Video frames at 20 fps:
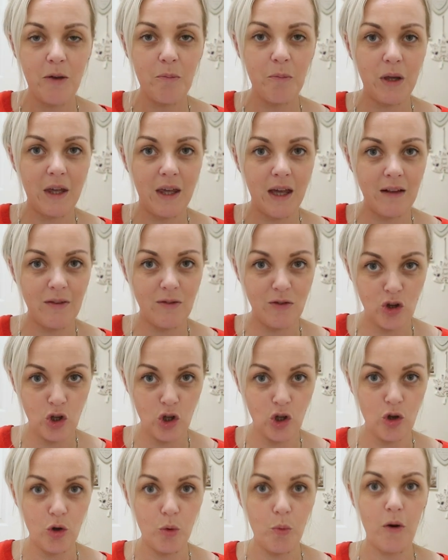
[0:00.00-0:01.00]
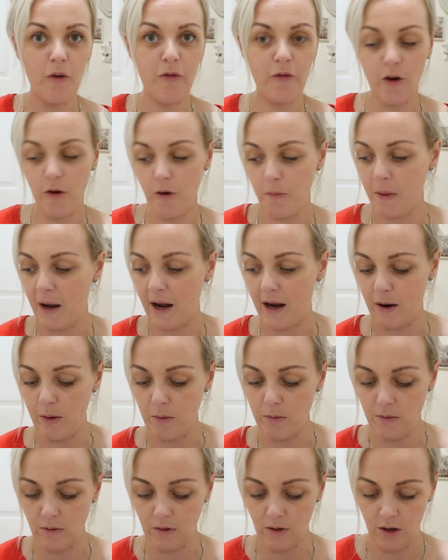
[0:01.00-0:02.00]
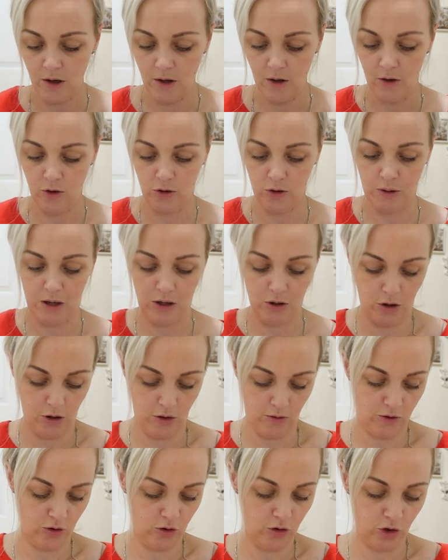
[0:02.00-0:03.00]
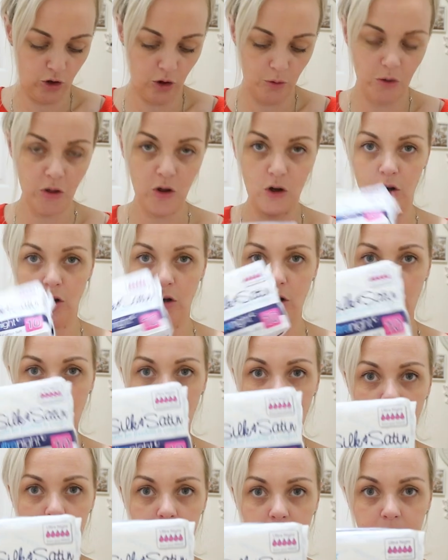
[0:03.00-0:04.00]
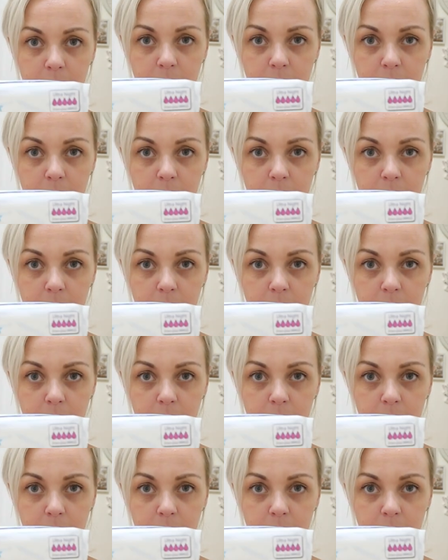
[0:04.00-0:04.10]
but you get two for £1. So I got two of those.